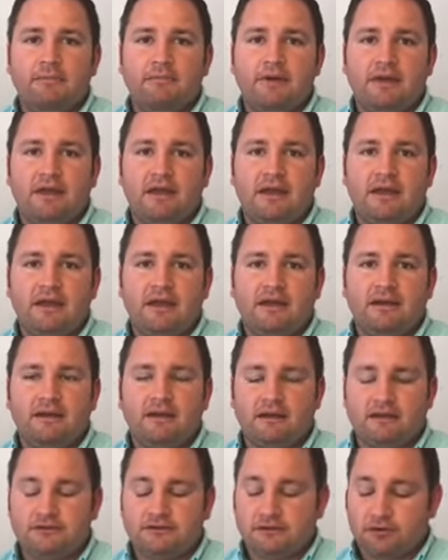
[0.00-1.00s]

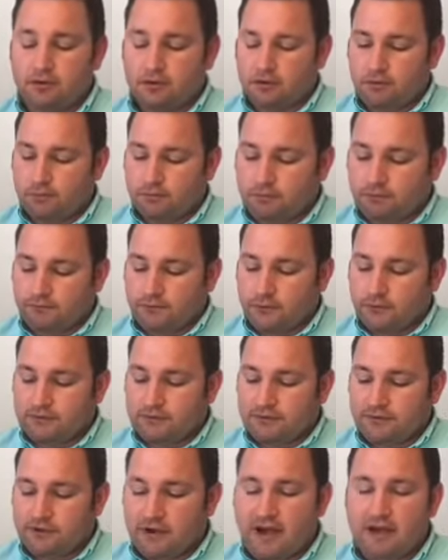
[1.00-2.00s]
And so
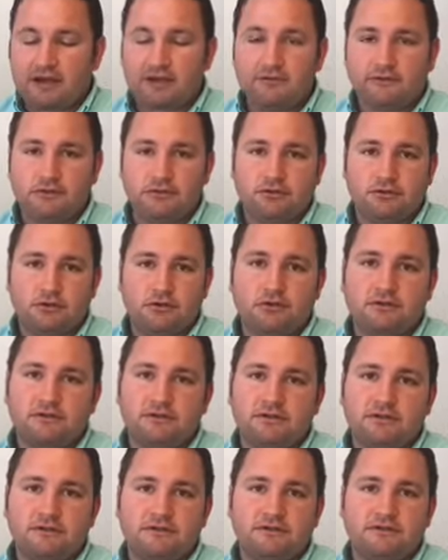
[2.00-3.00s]
folks that are active in
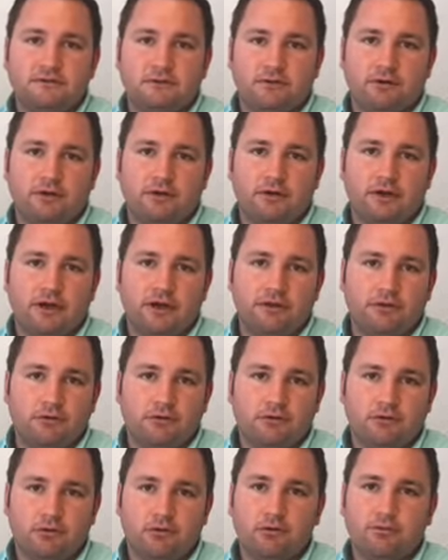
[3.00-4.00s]
churches or other
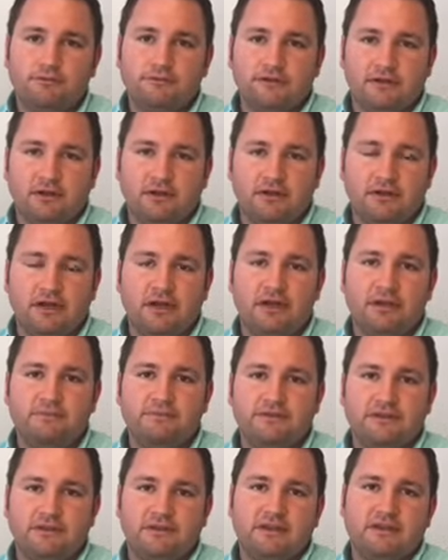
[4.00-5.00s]
groups and
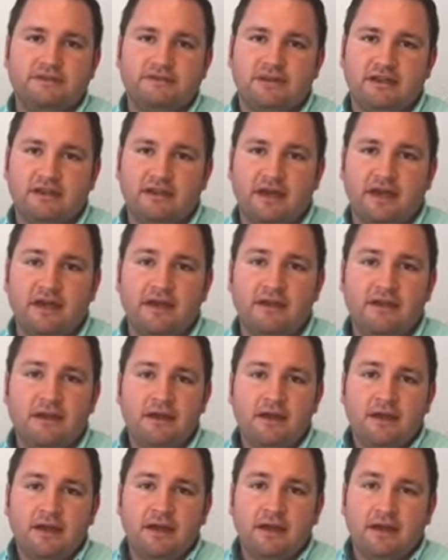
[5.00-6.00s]
clubs and things like that,
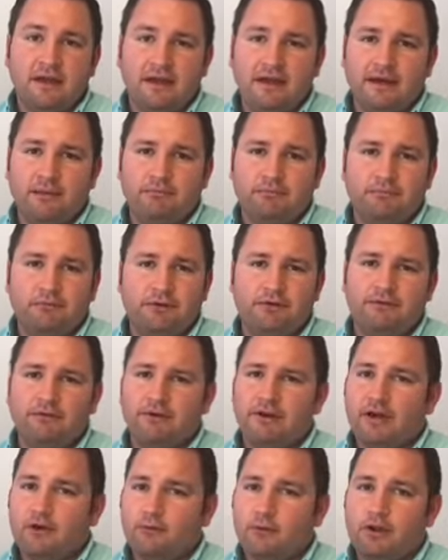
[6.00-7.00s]
believe it or
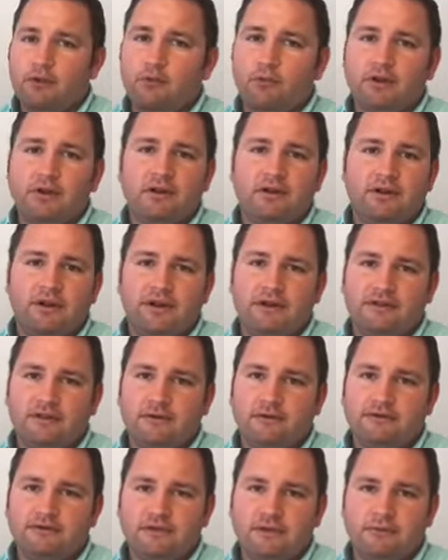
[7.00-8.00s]
not, we had one client
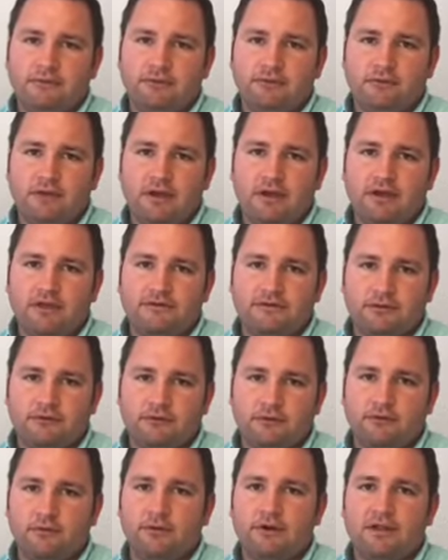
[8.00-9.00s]
that was able to raise
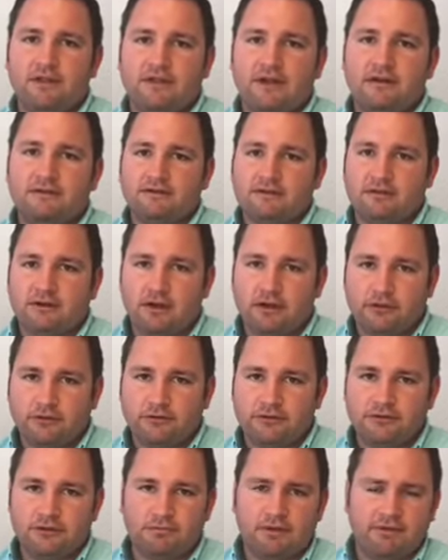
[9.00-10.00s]
over
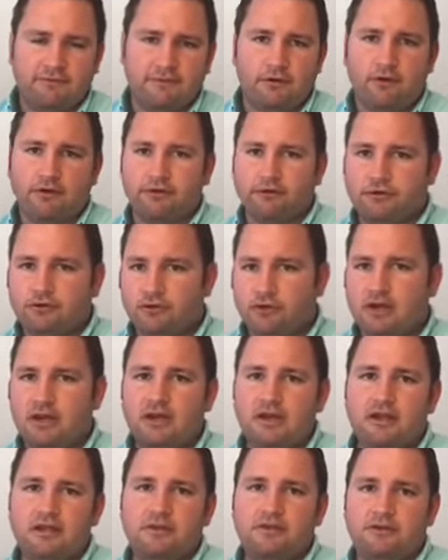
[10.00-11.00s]
$20,000 to pay for all their
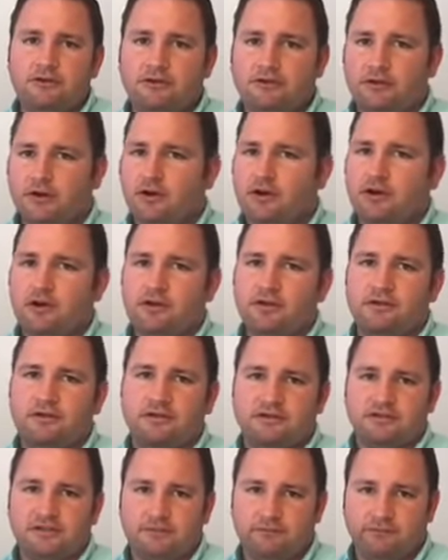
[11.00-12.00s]
training, the dog,
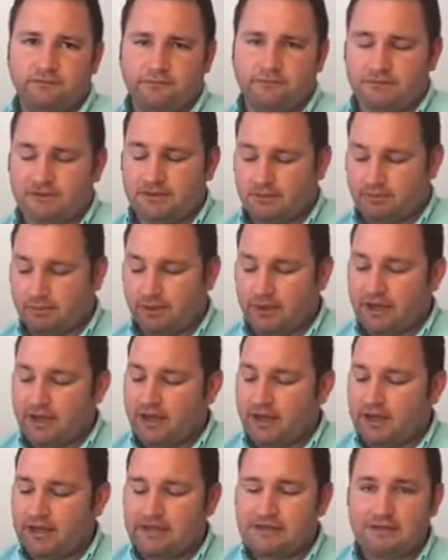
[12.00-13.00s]
the
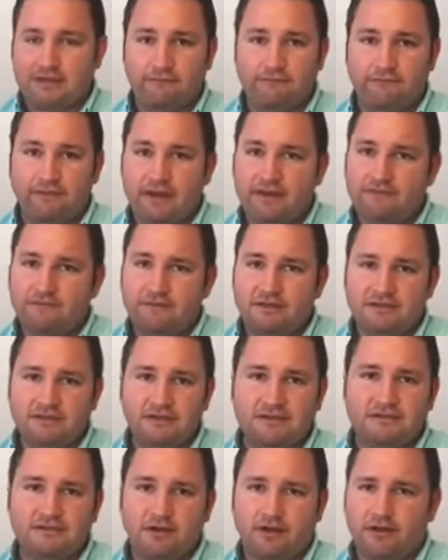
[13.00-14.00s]
supplies, the vet
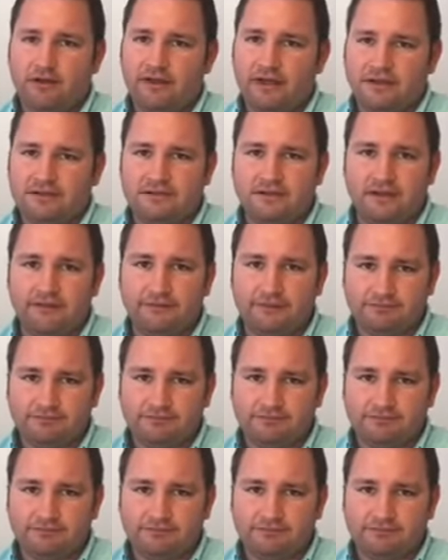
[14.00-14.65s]
visits, all that stuff.